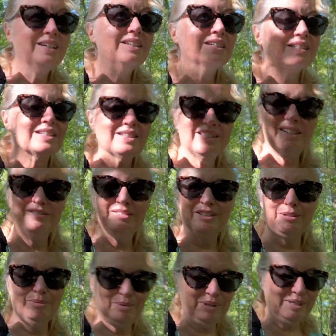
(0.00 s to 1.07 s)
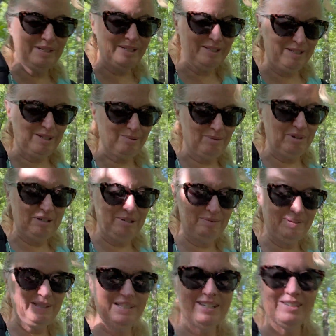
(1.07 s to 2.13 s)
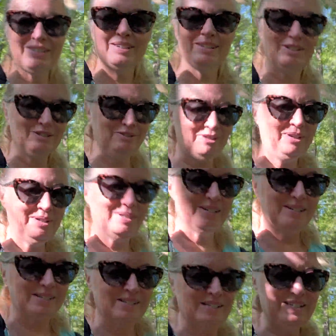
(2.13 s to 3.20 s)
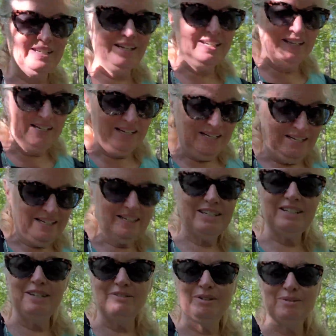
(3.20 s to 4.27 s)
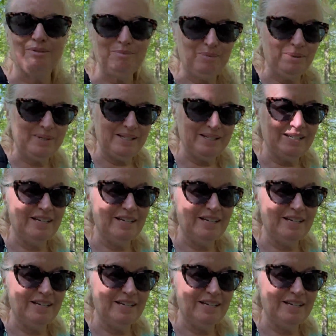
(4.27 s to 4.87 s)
It's lovely and breezy this morning, but the trail so far is just covered with poison